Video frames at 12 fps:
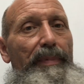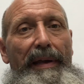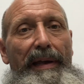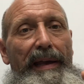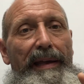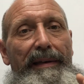
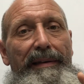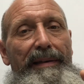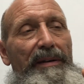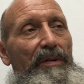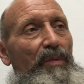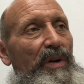And
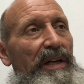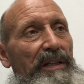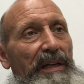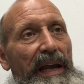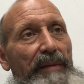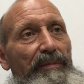when
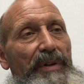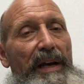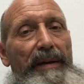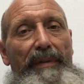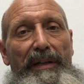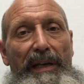it came
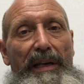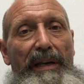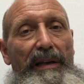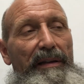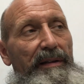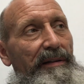time that
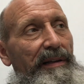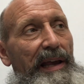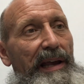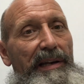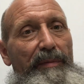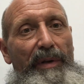the
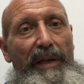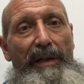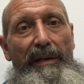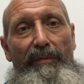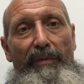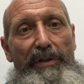
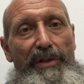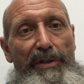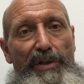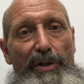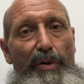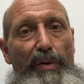enemy, which
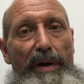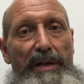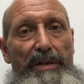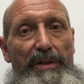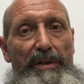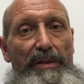is
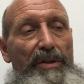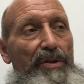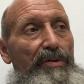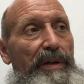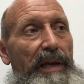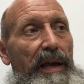U.S. and
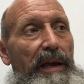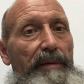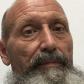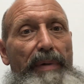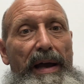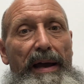U.K.
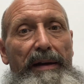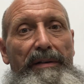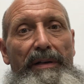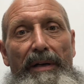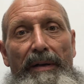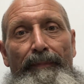
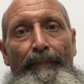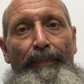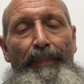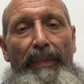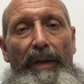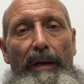backed
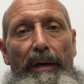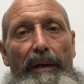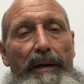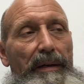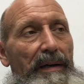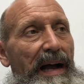
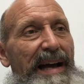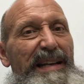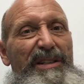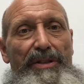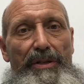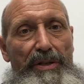
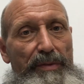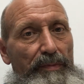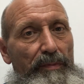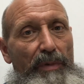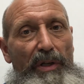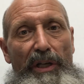ISIS
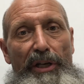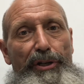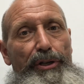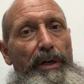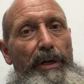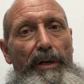
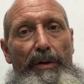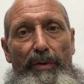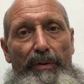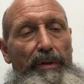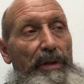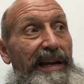militia,
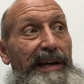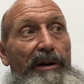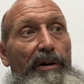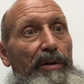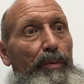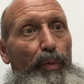they
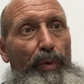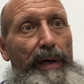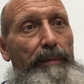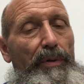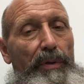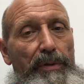call them
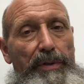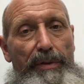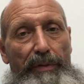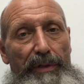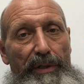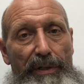rebels,
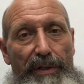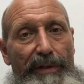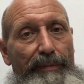which is